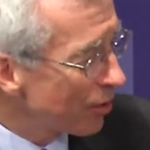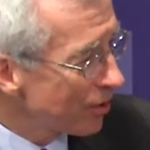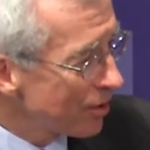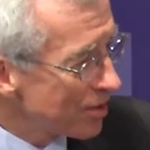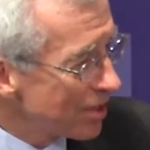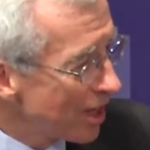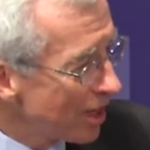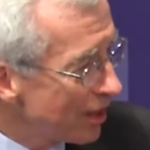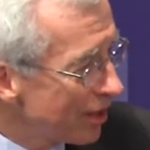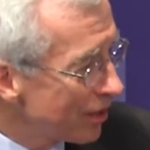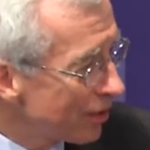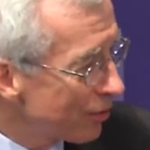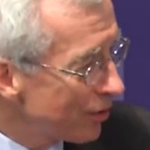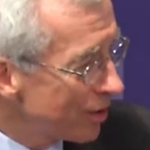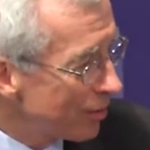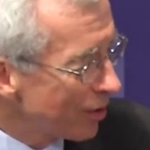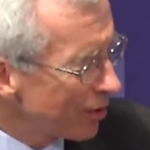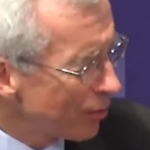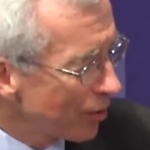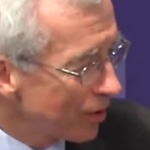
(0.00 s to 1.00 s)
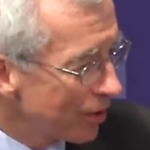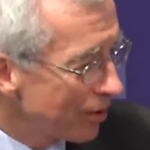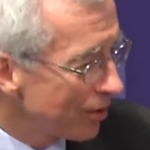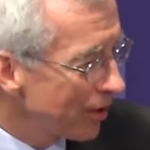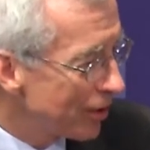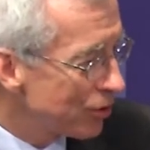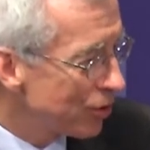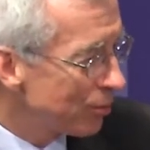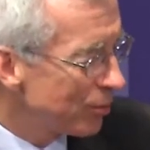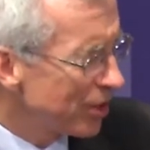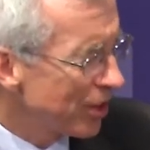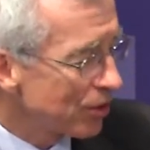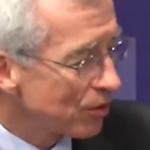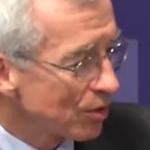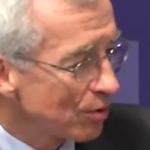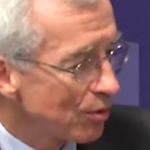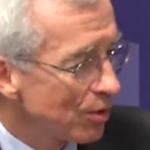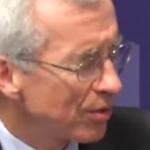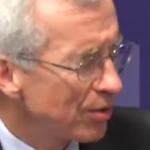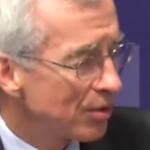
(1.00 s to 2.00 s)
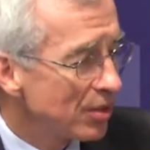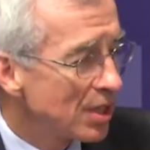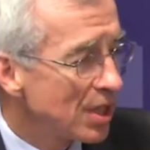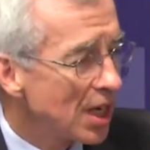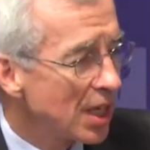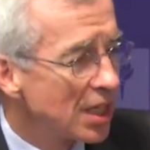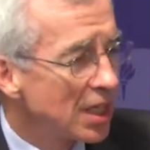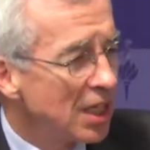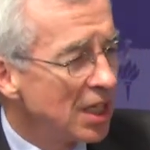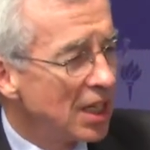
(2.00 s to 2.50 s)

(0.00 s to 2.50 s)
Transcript: there's not an agreement whether they should be excluded or not.